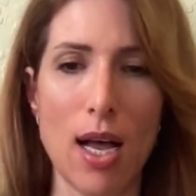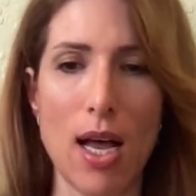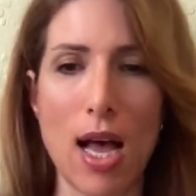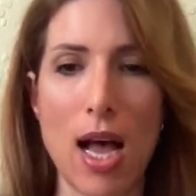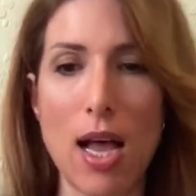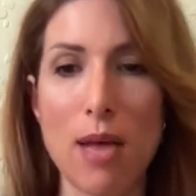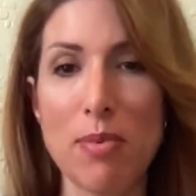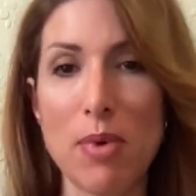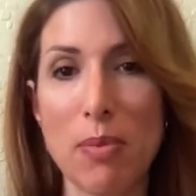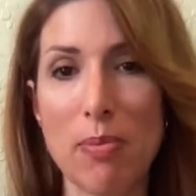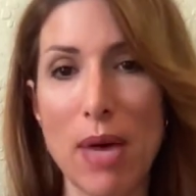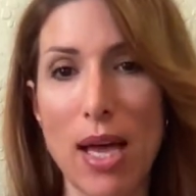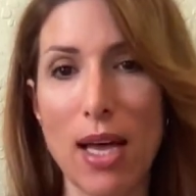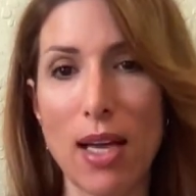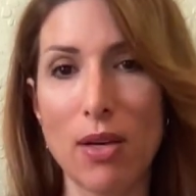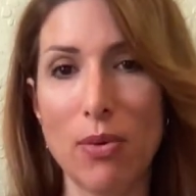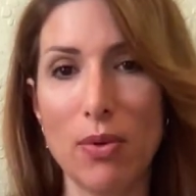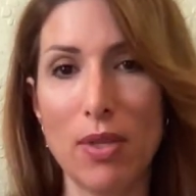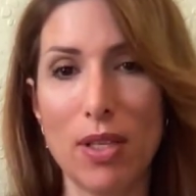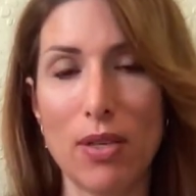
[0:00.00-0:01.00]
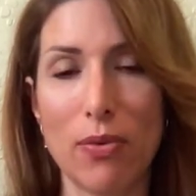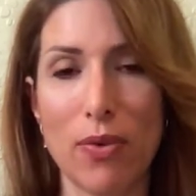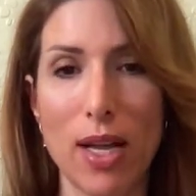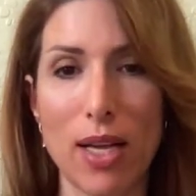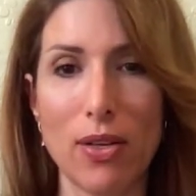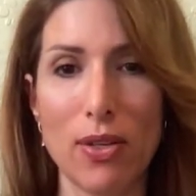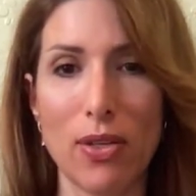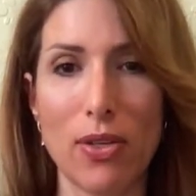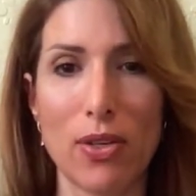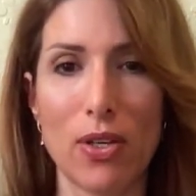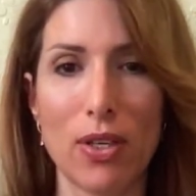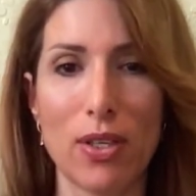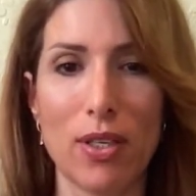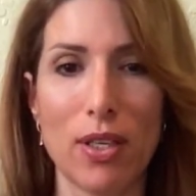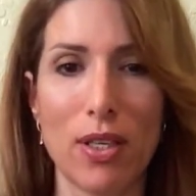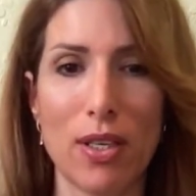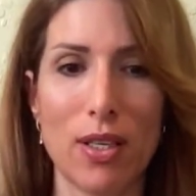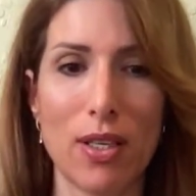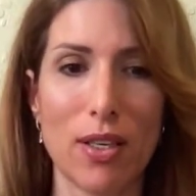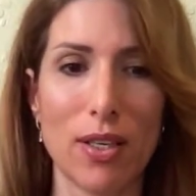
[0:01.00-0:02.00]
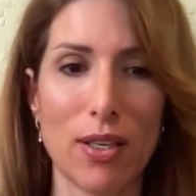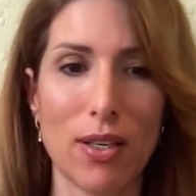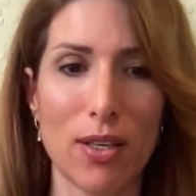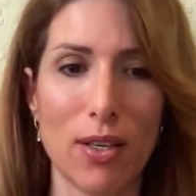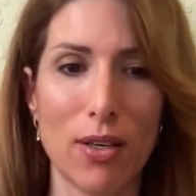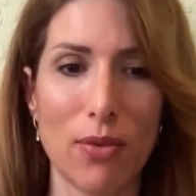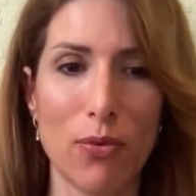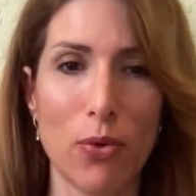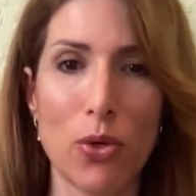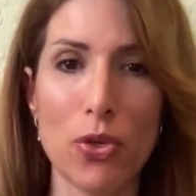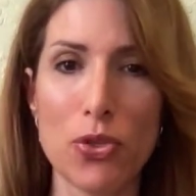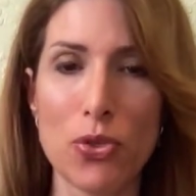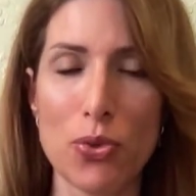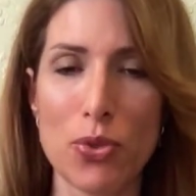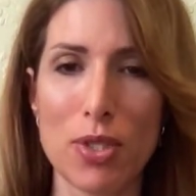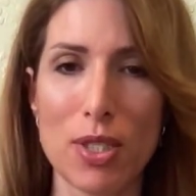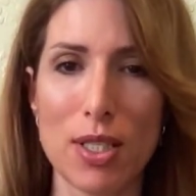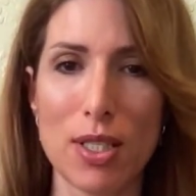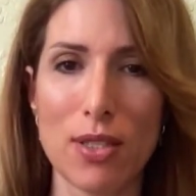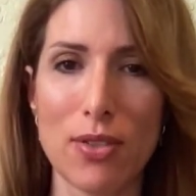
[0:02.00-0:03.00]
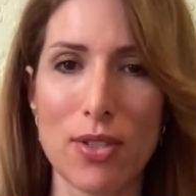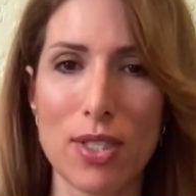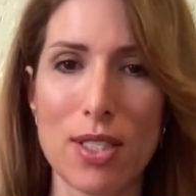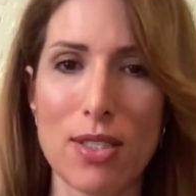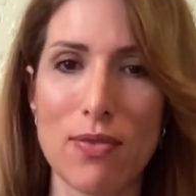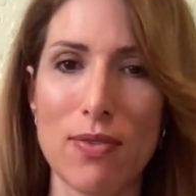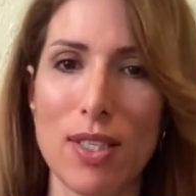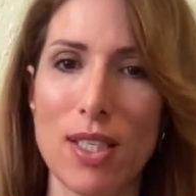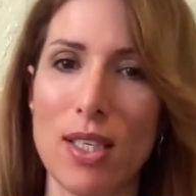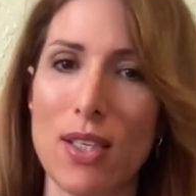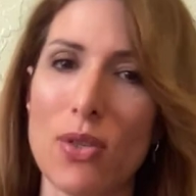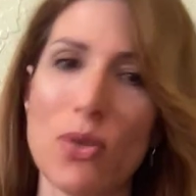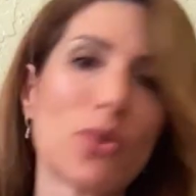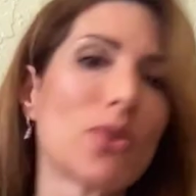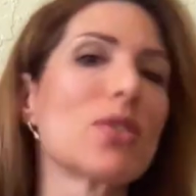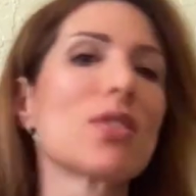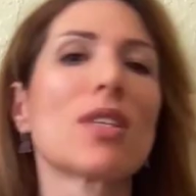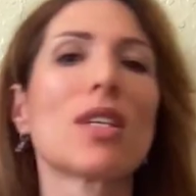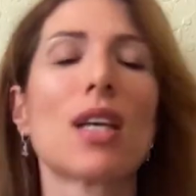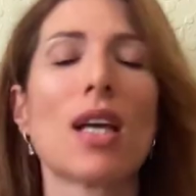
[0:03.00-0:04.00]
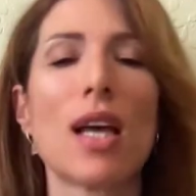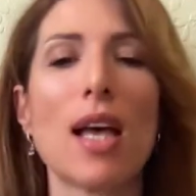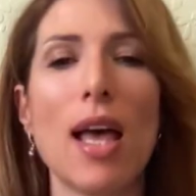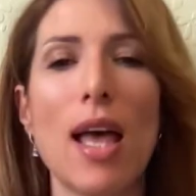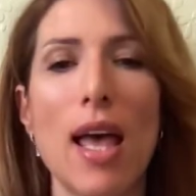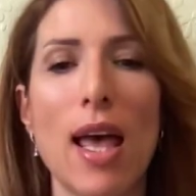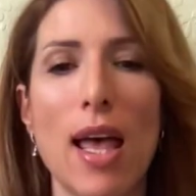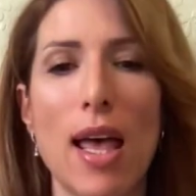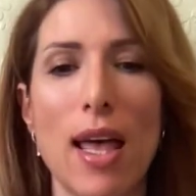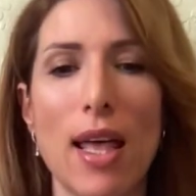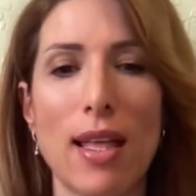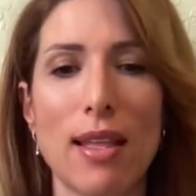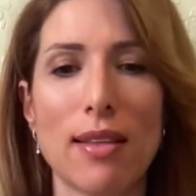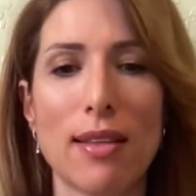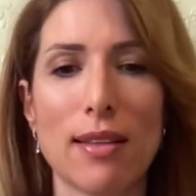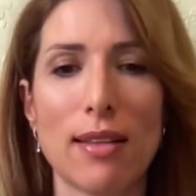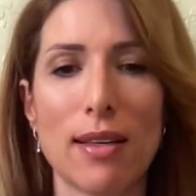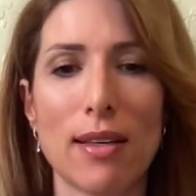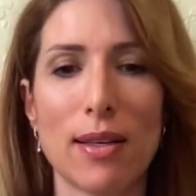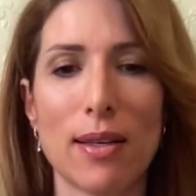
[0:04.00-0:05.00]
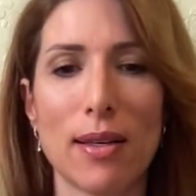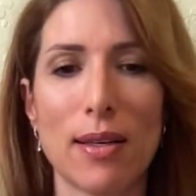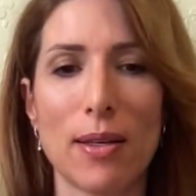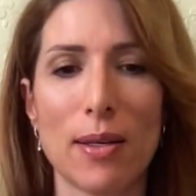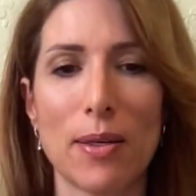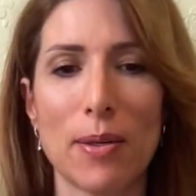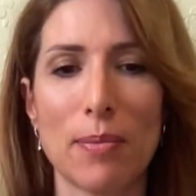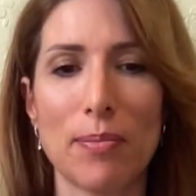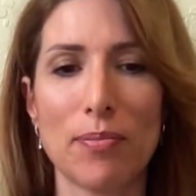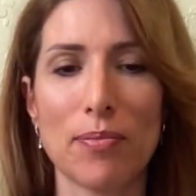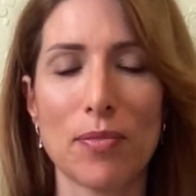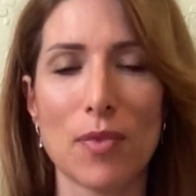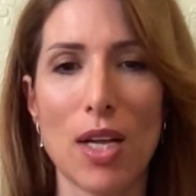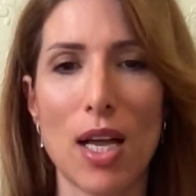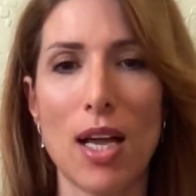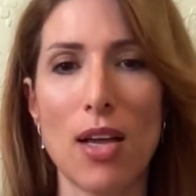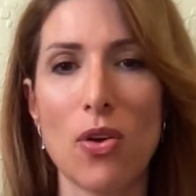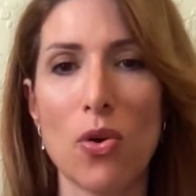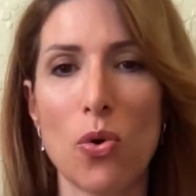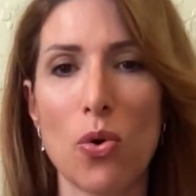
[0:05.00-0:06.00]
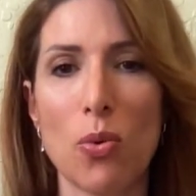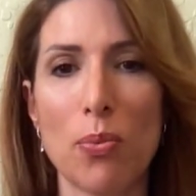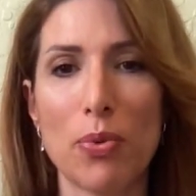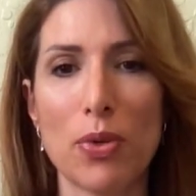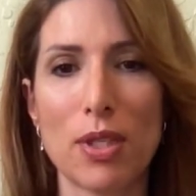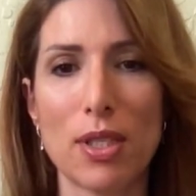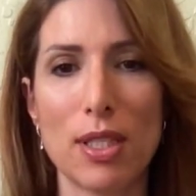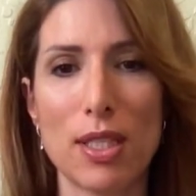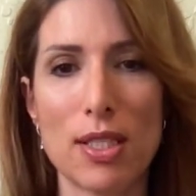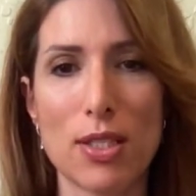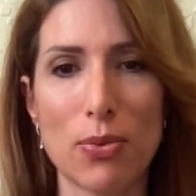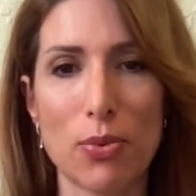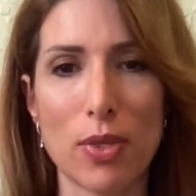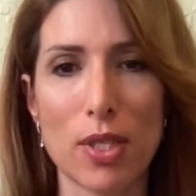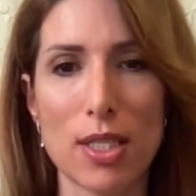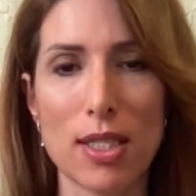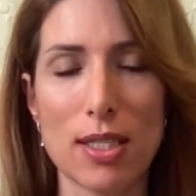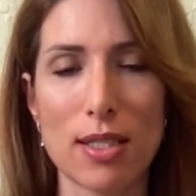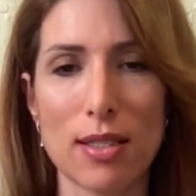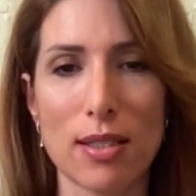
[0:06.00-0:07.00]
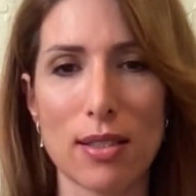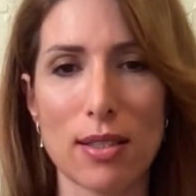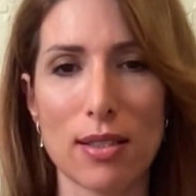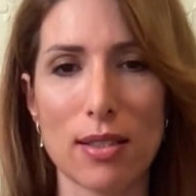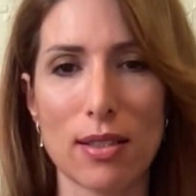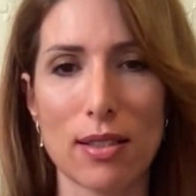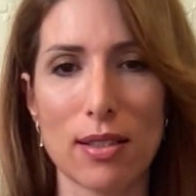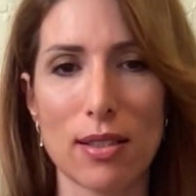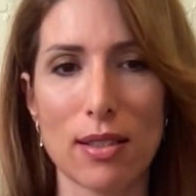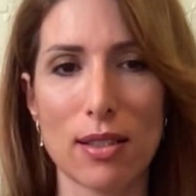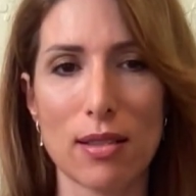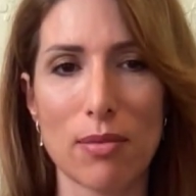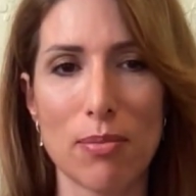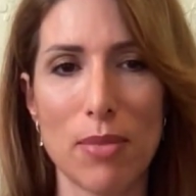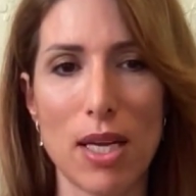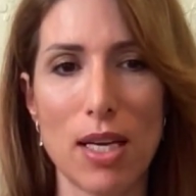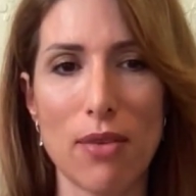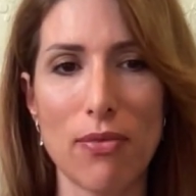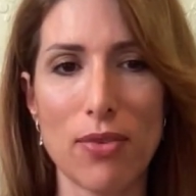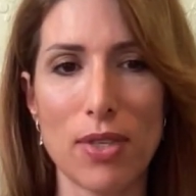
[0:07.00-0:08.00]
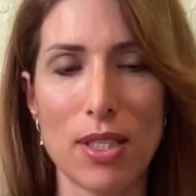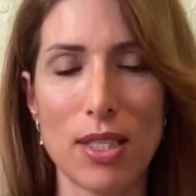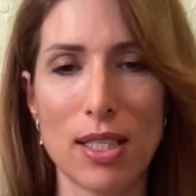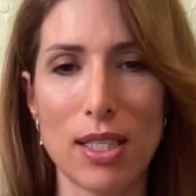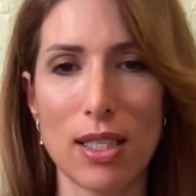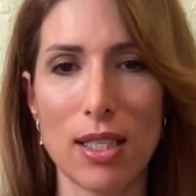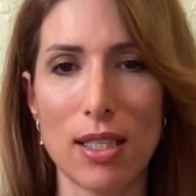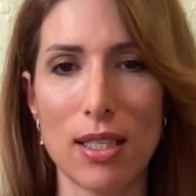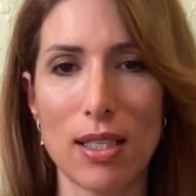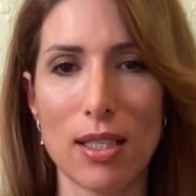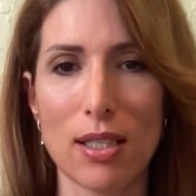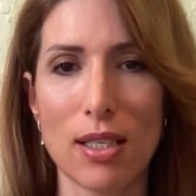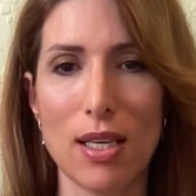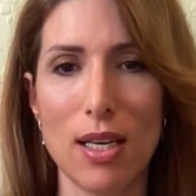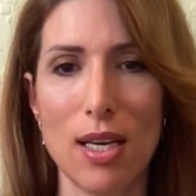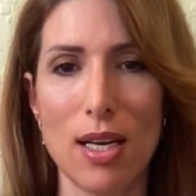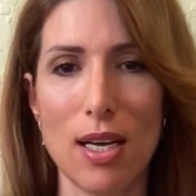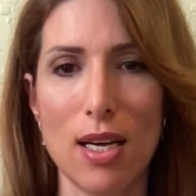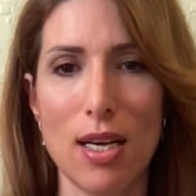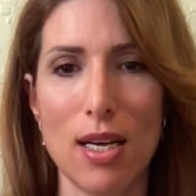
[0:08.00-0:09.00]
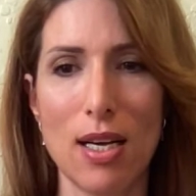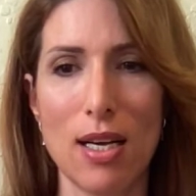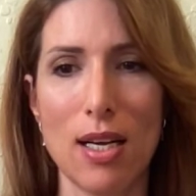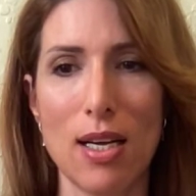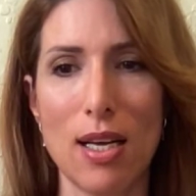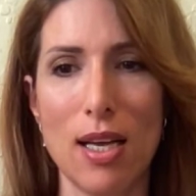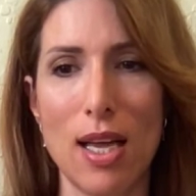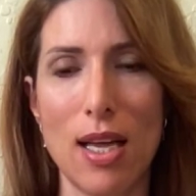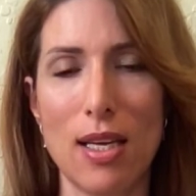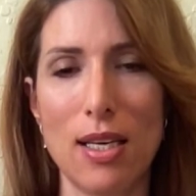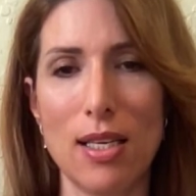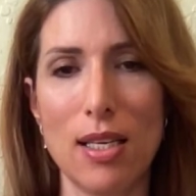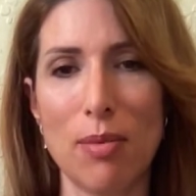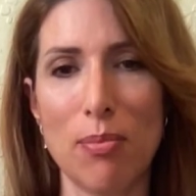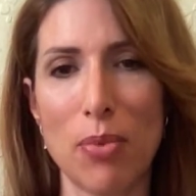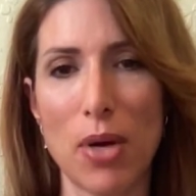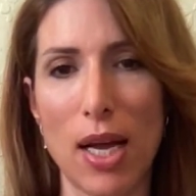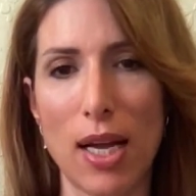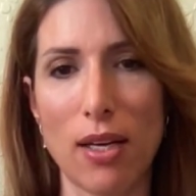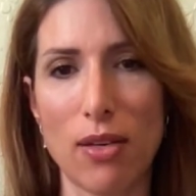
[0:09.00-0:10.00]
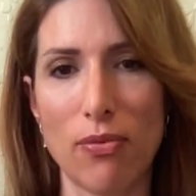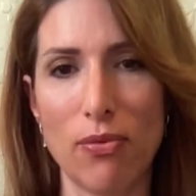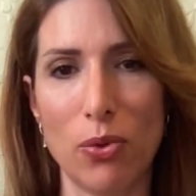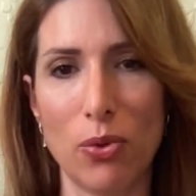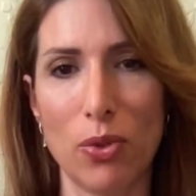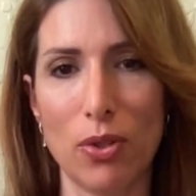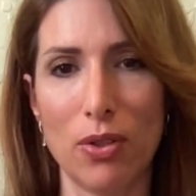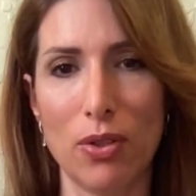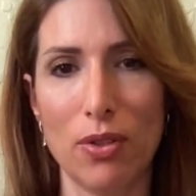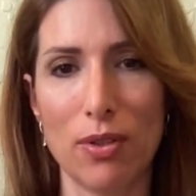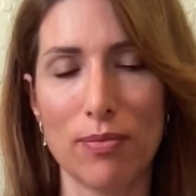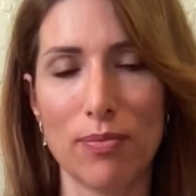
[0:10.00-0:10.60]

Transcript: I'll be back with the regular uh, Virtue Series videos, and uh, I hope this was benefiting and impactful